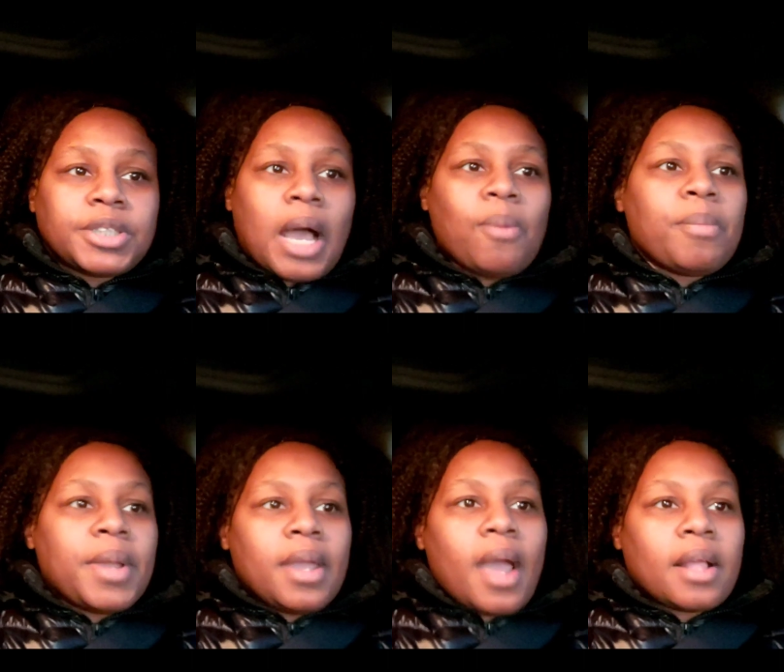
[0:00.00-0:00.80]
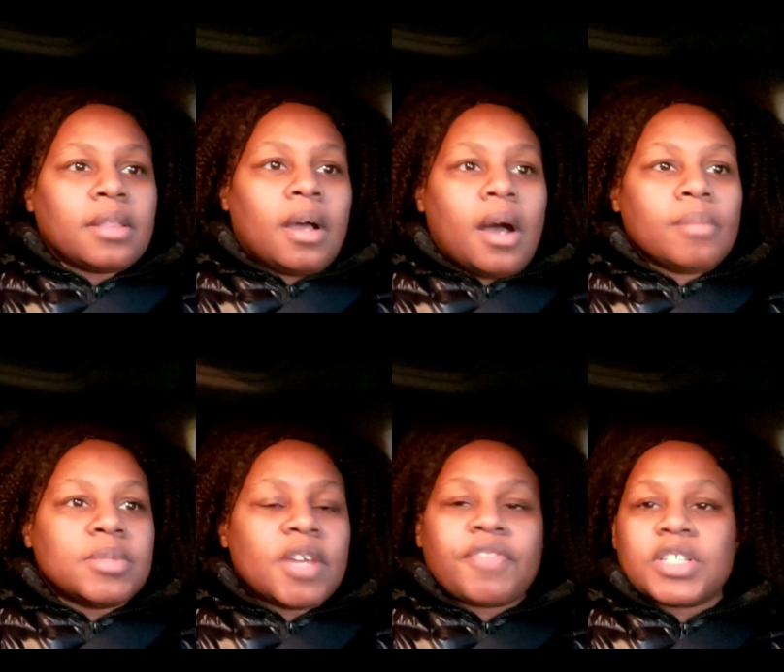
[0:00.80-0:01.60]
shop with me at
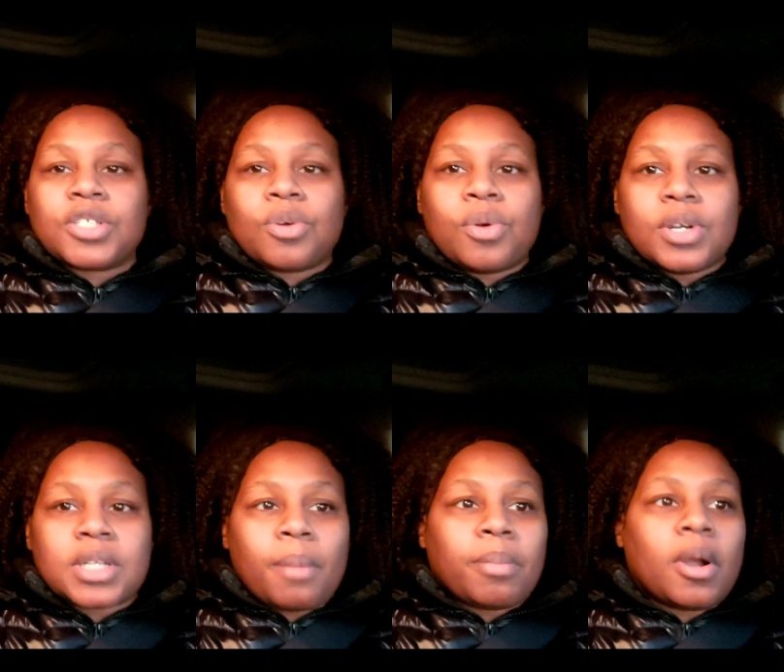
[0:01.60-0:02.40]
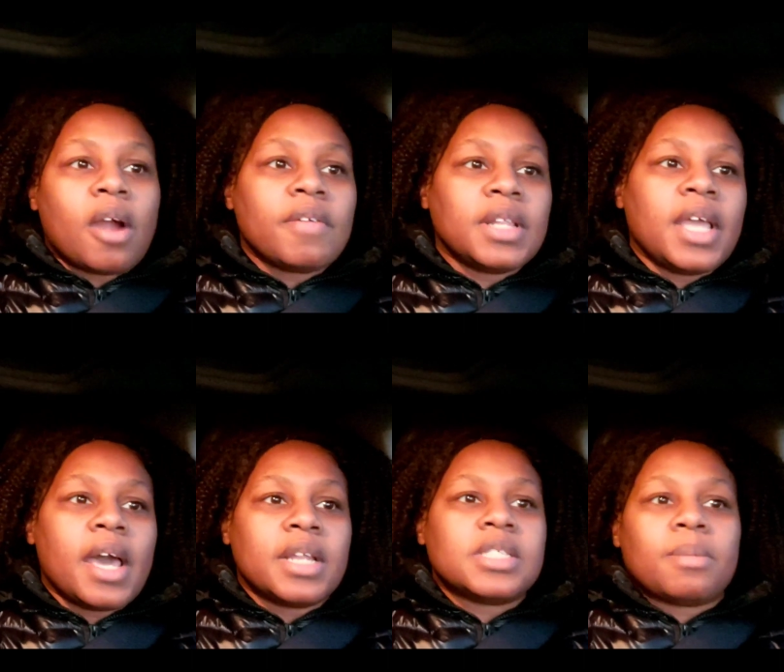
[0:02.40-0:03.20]
the different stores. I'm currently
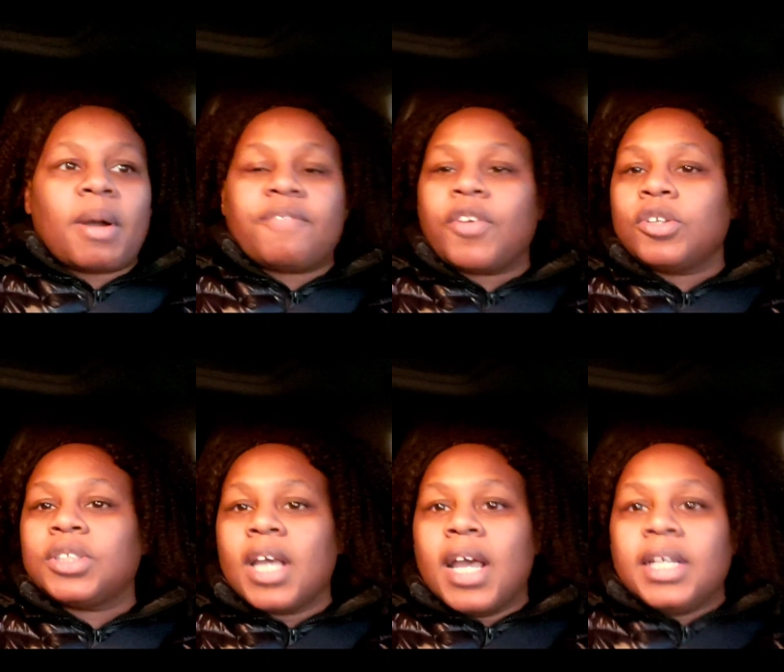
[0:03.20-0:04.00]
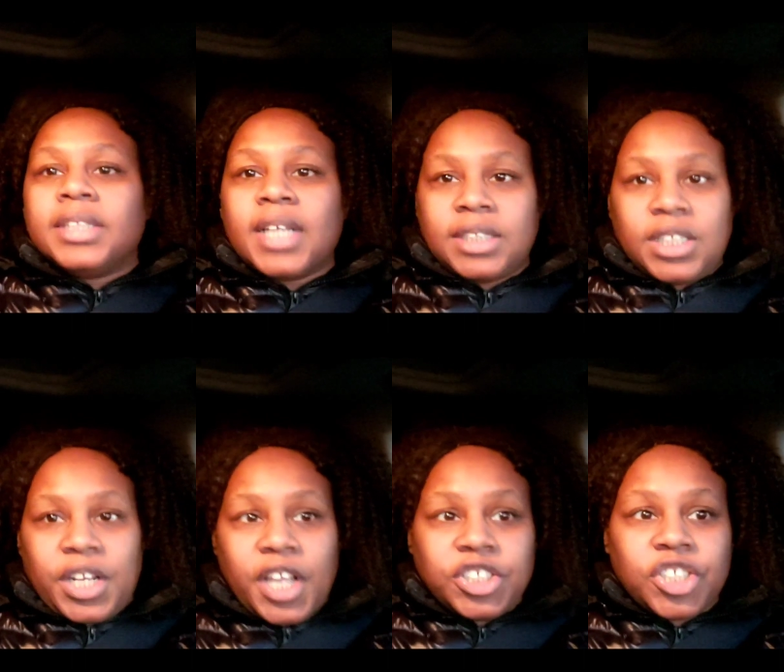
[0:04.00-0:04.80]
headed to my first
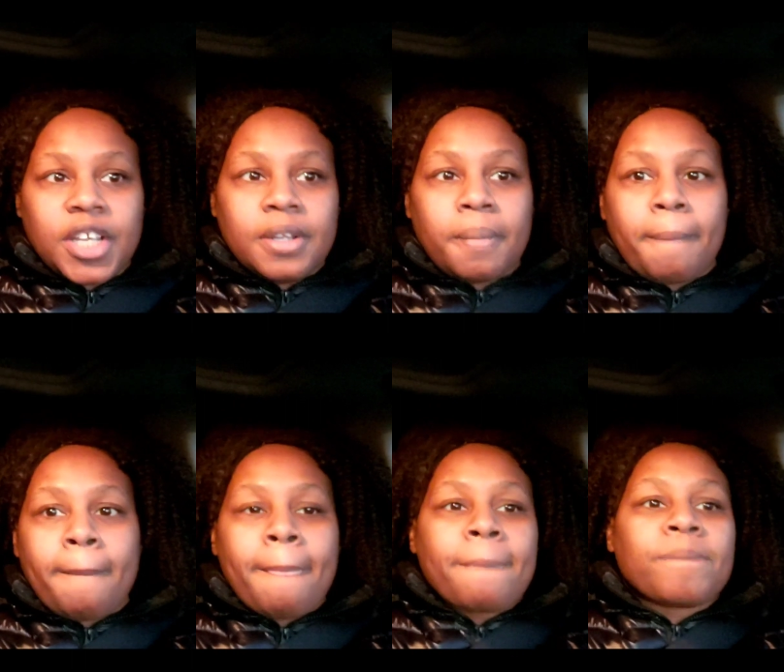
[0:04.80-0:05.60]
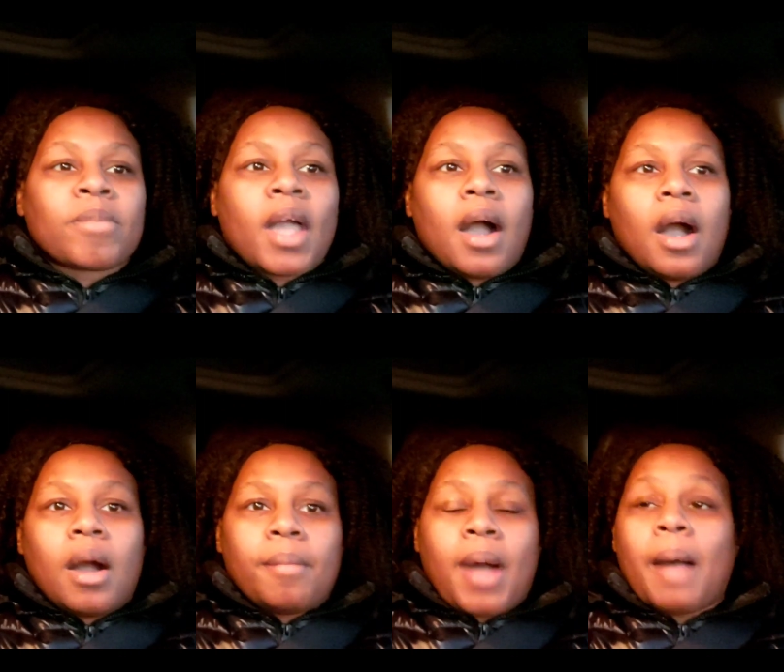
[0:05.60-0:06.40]
destination.
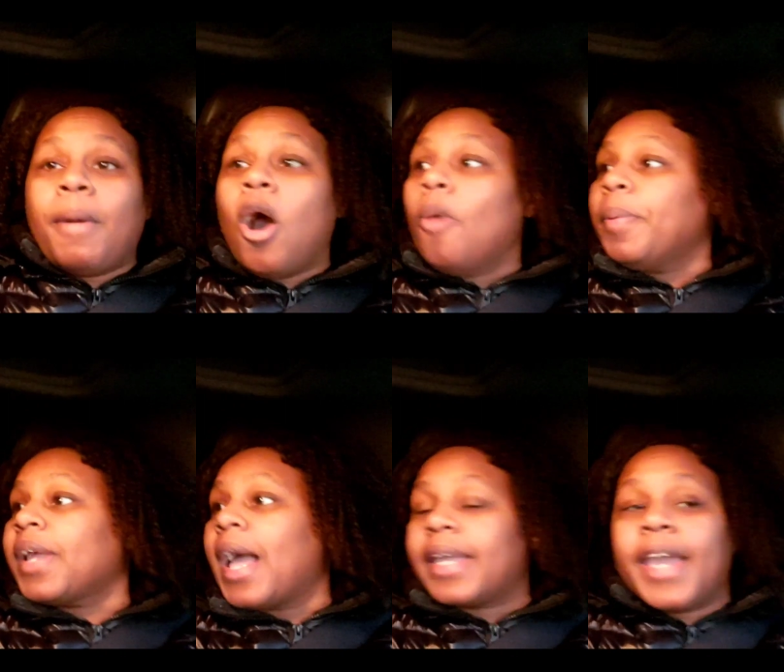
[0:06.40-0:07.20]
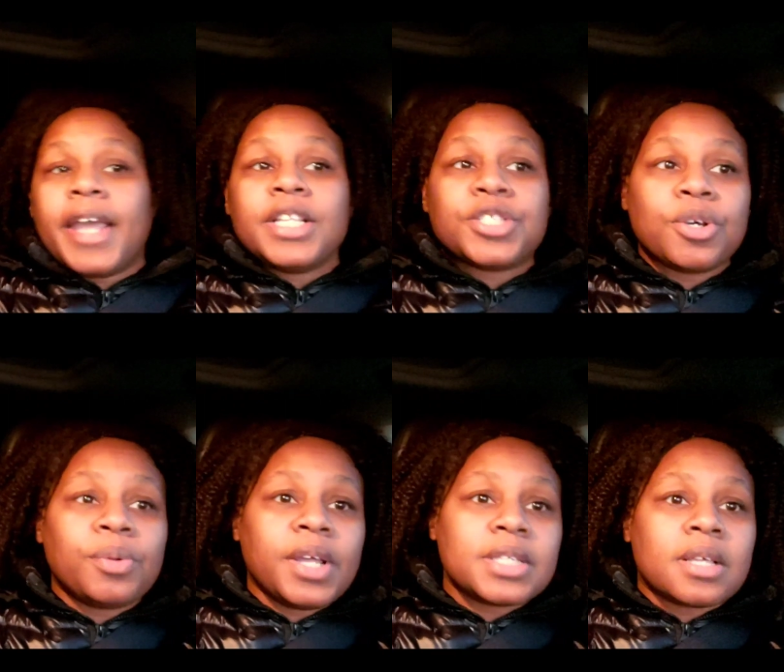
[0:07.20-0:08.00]
I'm hoping I can
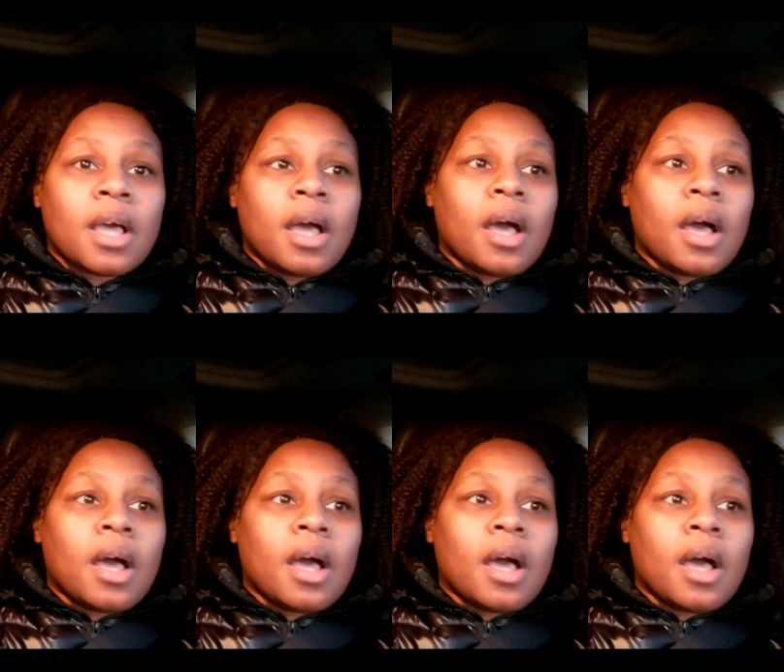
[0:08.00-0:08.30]
do this